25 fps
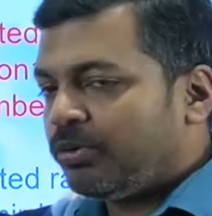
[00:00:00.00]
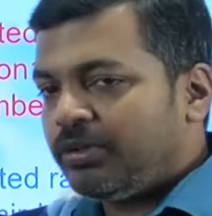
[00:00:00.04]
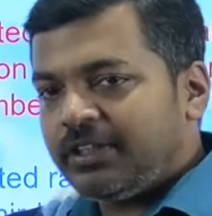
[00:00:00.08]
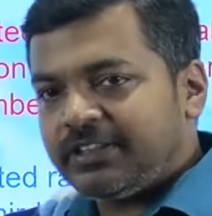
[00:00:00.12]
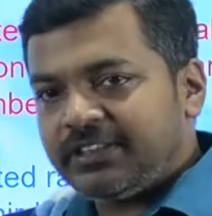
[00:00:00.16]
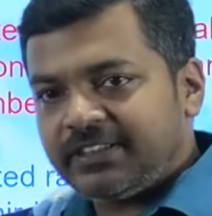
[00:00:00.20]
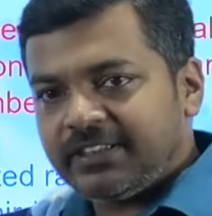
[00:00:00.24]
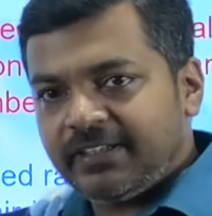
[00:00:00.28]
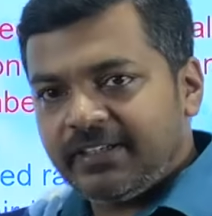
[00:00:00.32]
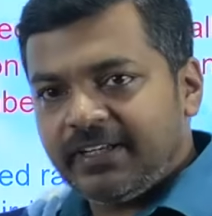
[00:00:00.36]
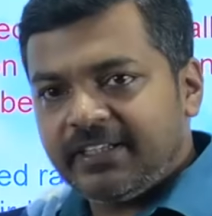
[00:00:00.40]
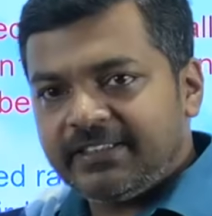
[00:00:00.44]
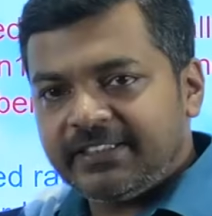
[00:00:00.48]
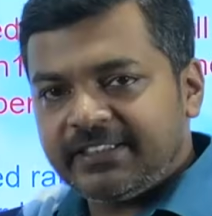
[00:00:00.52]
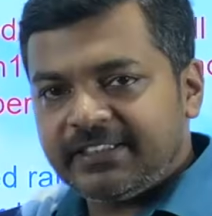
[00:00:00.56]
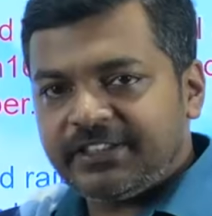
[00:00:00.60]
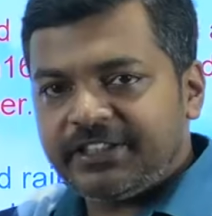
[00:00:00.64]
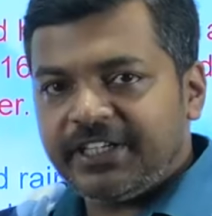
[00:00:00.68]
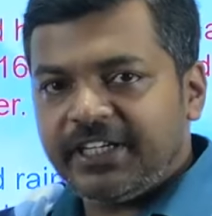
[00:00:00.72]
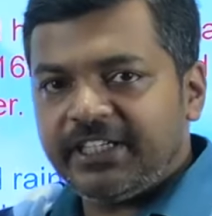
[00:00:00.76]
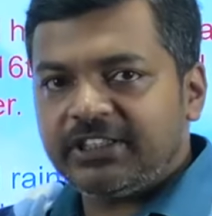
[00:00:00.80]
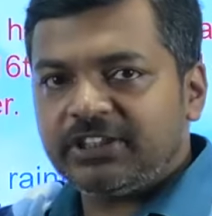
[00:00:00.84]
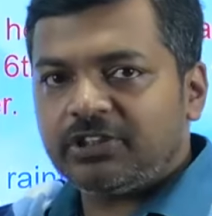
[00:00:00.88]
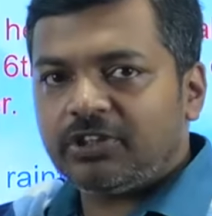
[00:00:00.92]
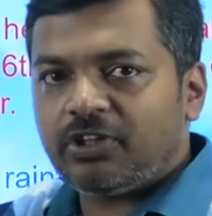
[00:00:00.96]
to the southern
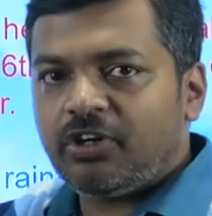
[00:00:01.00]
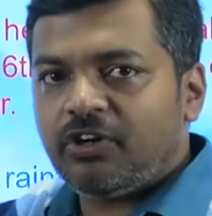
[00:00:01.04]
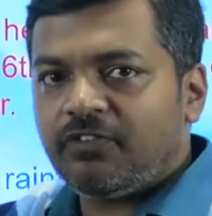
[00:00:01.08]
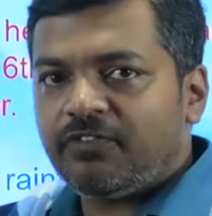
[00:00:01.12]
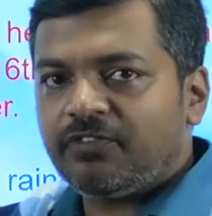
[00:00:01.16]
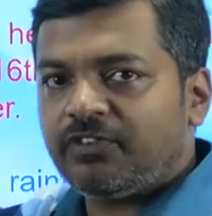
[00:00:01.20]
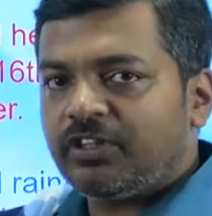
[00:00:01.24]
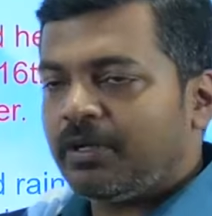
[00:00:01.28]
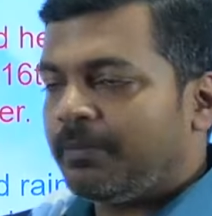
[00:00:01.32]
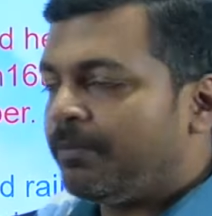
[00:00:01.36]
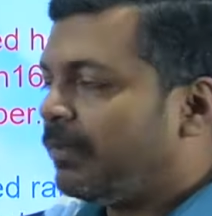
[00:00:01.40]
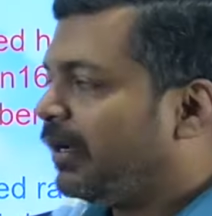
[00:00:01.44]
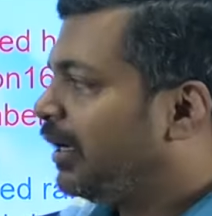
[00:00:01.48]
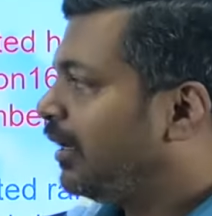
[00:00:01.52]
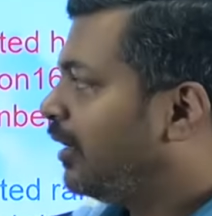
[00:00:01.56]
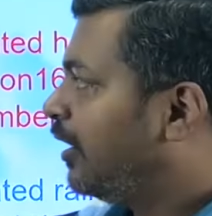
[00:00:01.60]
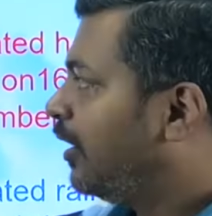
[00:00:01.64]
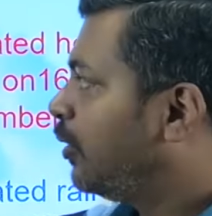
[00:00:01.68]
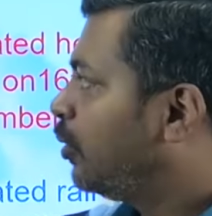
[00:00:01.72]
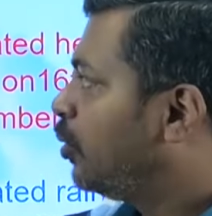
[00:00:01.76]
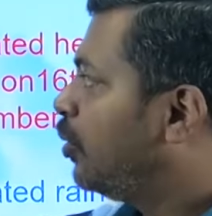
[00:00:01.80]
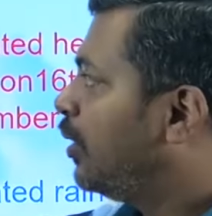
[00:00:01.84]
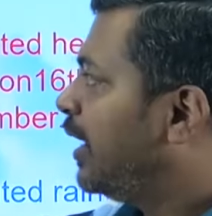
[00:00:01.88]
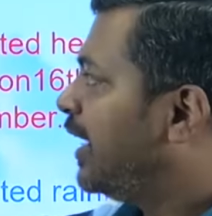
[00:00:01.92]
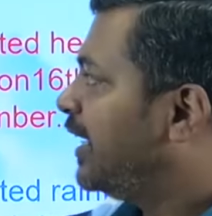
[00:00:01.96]
states of Tamil
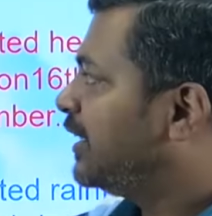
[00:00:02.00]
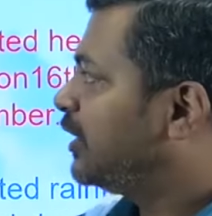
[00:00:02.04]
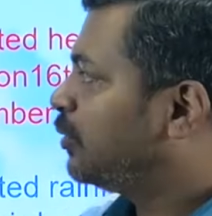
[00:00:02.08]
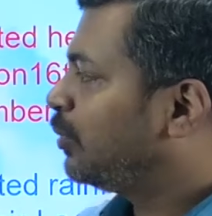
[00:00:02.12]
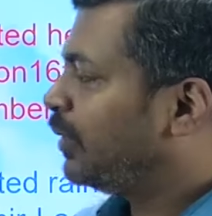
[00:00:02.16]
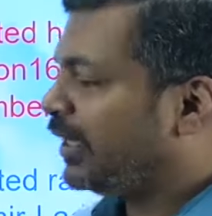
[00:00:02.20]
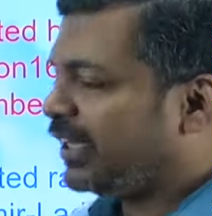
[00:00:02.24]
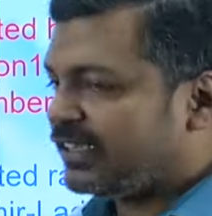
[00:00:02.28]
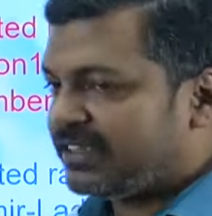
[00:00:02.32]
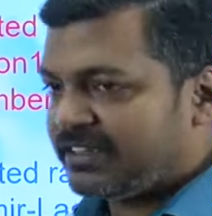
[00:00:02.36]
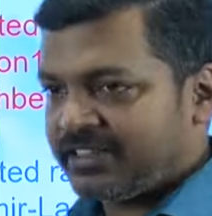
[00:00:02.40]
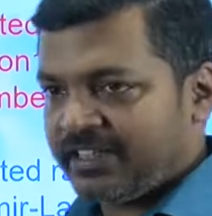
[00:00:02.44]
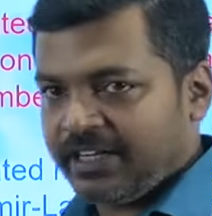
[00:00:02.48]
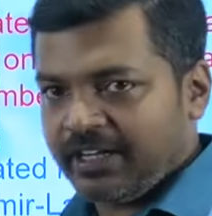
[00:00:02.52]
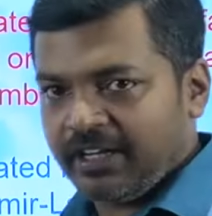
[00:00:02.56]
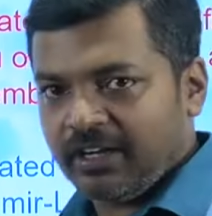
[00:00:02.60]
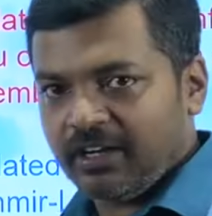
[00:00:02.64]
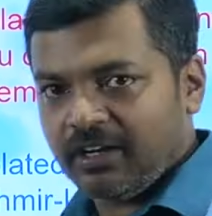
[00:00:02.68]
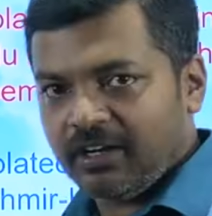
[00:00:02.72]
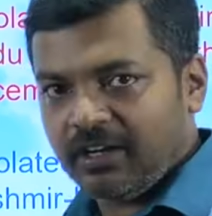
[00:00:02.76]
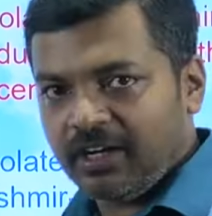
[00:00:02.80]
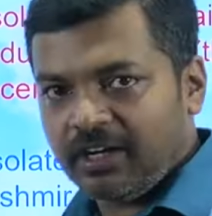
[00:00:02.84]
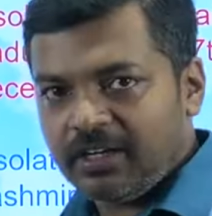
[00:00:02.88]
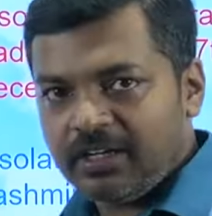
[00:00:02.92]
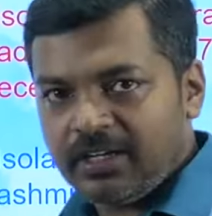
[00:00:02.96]
Nadu as well as
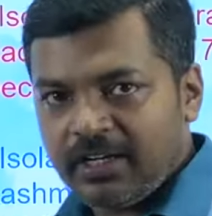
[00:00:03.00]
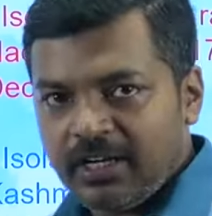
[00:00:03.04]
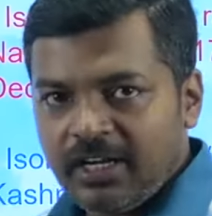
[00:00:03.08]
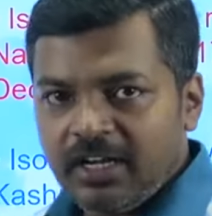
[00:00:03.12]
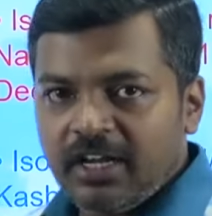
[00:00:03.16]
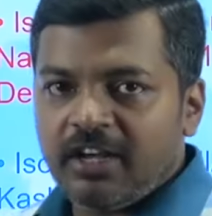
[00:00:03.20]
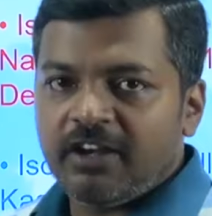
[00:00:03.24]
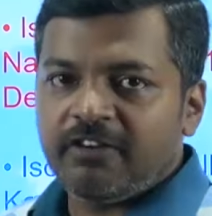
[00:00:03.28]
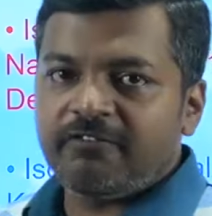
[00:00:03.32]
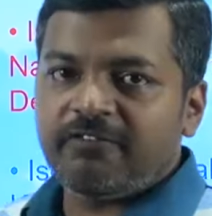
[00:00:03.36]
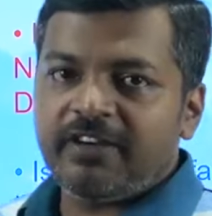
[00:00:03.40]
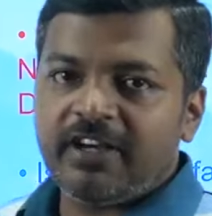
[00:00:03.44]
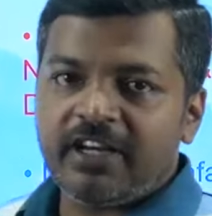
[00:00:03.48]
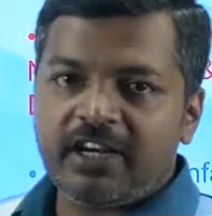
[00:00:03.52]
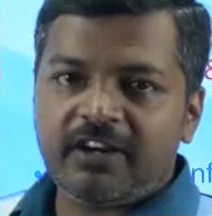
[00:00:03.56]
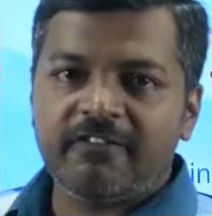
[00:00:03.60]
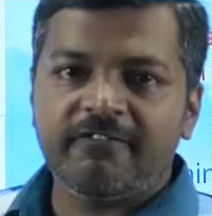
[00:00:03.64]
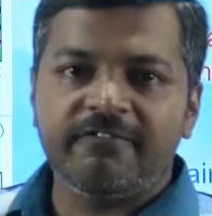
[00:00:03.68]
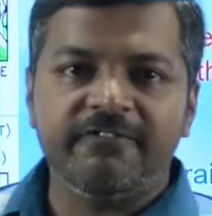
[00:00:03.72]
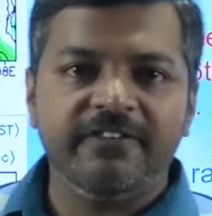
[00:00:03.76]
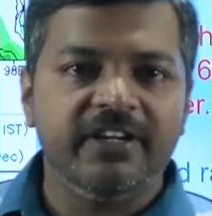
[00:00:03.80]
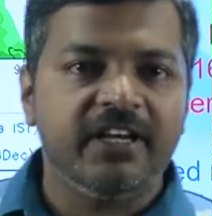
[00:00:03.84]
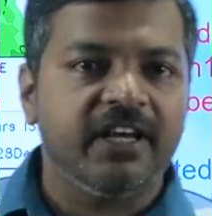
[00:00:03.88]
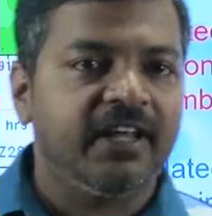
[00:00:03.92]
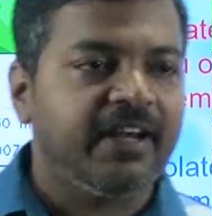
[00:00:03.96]
Kerala, where
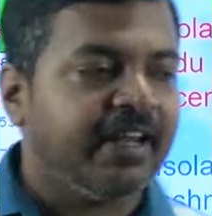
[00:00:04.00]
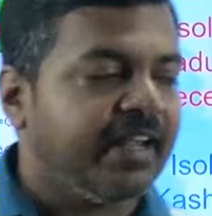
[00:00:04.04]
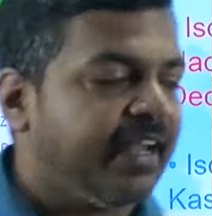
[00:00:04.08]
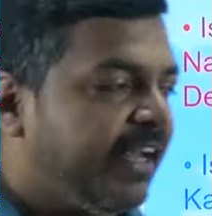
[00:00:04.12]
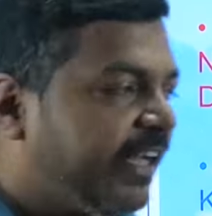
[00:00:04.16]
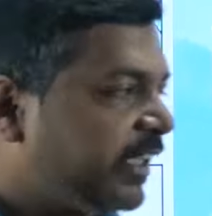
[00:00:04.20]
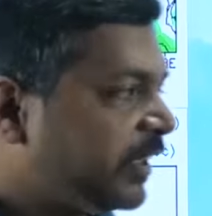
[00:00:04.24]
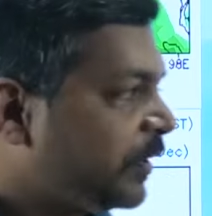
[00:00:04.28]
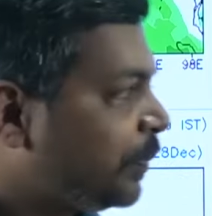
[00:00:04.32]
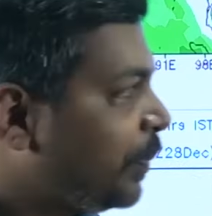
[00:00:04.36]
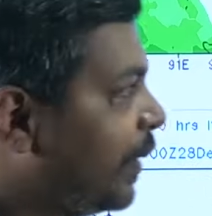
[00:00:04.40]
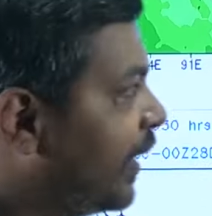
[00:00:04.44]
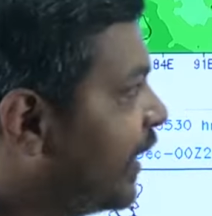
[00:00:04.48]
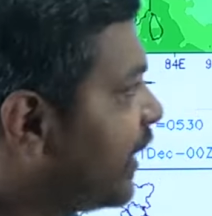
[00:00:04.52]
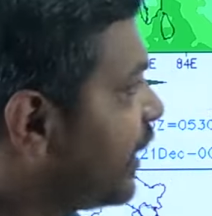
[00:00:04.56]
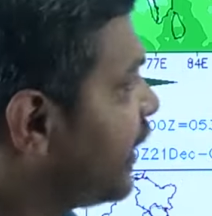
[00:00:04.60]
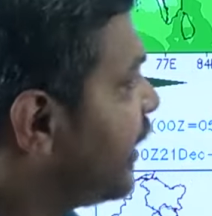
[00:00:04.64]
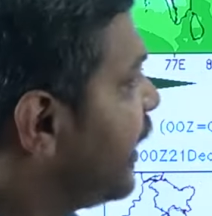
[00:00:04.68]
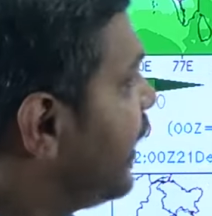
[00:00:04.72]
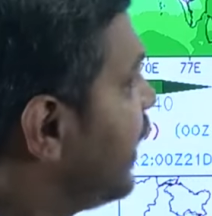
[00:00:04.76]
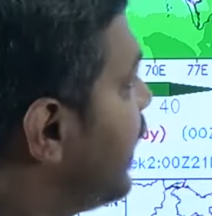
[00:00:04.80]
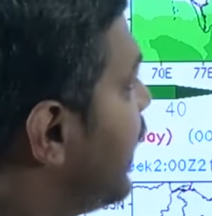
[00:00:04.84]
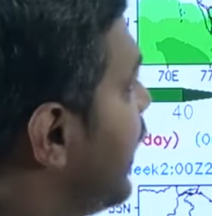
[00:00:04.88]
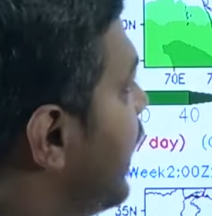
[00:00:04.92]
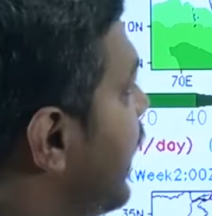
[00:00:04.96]
we are
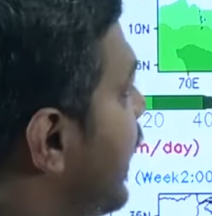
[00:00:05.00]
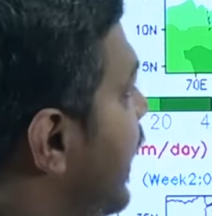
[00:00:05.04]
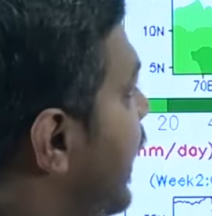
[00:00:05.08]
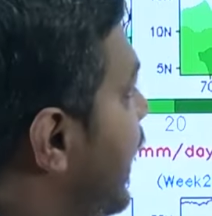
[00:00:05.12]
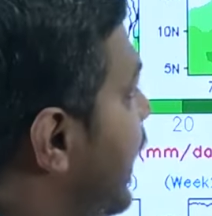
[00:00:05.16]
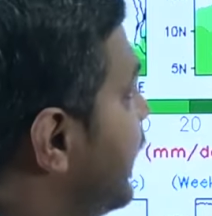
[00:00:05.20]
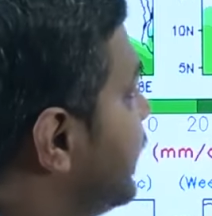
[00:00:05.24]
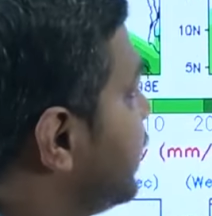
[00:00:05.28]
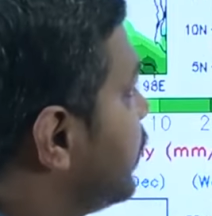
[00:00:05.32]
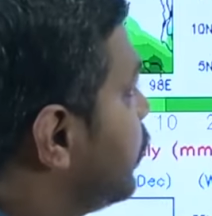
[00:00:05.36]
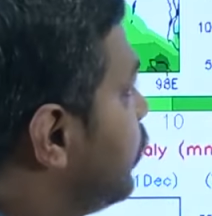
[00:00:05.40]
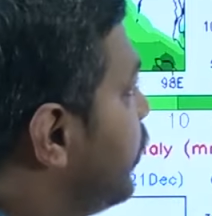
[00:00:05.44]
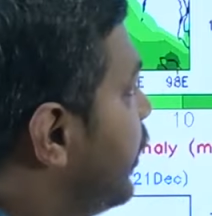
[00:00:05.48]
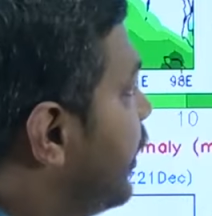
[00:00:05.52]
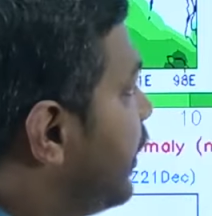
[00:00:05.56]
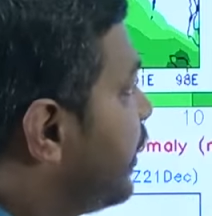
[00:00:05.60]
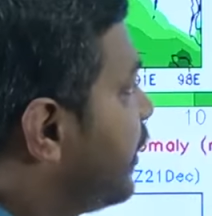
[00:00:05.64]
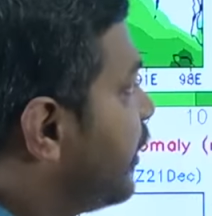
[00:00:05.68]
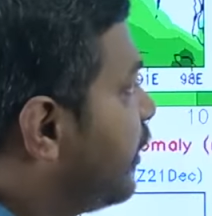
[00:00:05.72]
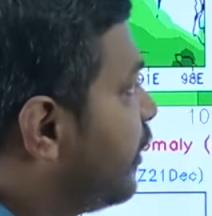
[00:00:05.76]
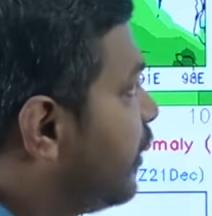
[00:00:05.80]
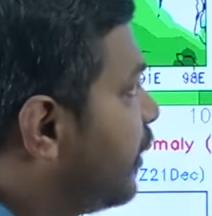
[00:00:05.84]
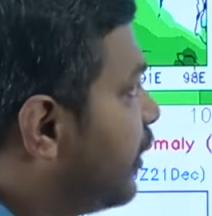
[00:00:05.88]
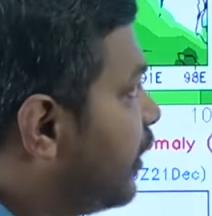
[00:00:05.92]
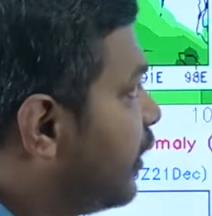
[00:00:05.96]
expecting
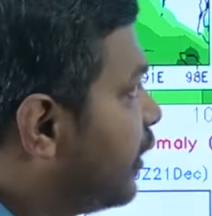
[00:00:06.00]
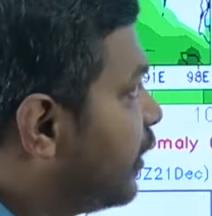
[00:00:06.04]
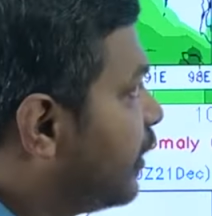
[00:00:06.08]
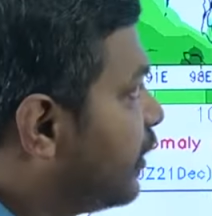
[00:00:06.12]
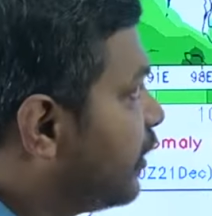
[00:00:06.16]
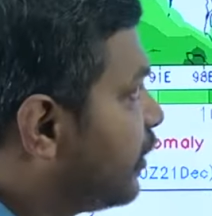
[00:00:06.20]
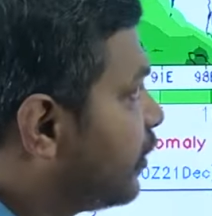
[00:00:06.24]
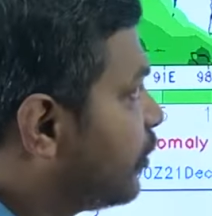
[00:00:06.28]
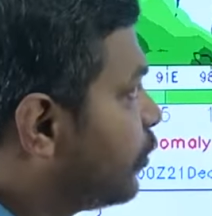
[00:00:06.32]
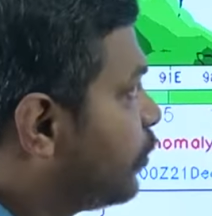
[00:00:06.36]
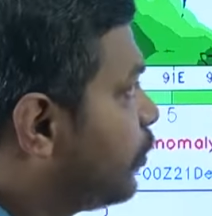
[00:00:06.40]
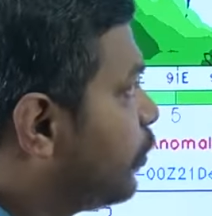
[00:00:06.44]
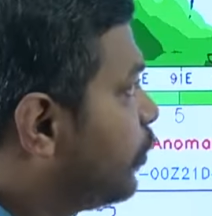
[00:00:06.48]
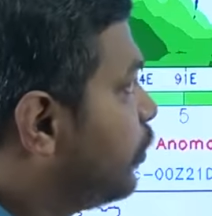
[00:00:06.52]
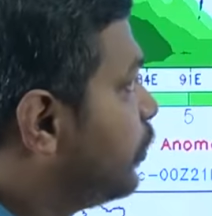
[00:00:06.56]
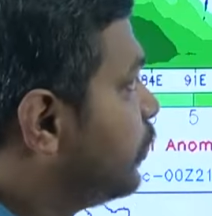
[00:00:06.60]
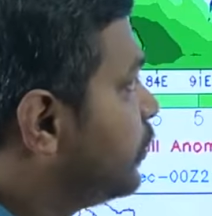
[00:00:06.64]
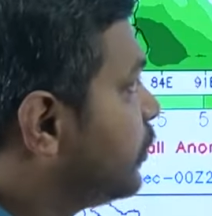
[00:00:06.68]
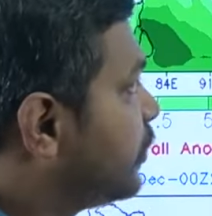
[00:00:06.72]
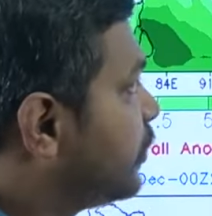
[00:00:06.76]
isolated to